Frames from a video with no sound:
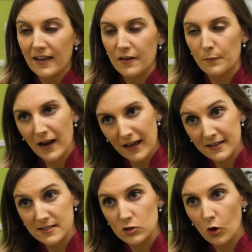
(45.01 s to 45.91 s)
If plaque
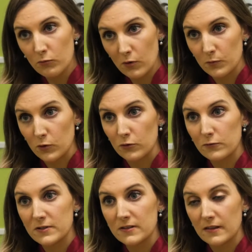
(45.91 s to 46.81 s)
is not
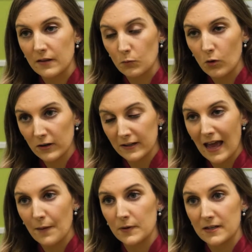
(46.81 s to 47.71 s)
removed, then what can
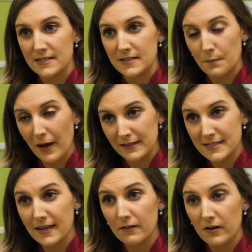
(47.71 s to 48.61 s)
happen is the
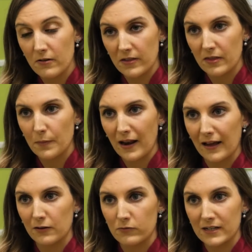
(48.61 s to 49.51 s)
bacteria in the
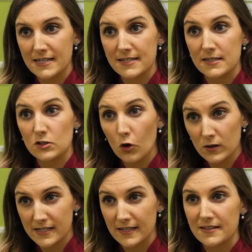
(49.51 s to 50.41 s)
plaque releases
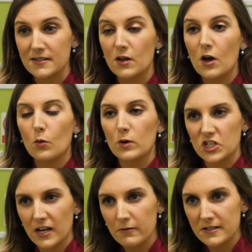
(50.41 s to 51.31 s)
toxins,
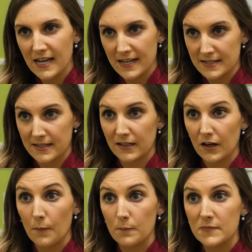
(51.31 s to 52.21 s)
which irritates the
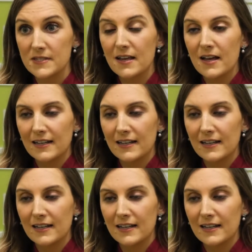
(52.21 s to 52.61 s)
gums,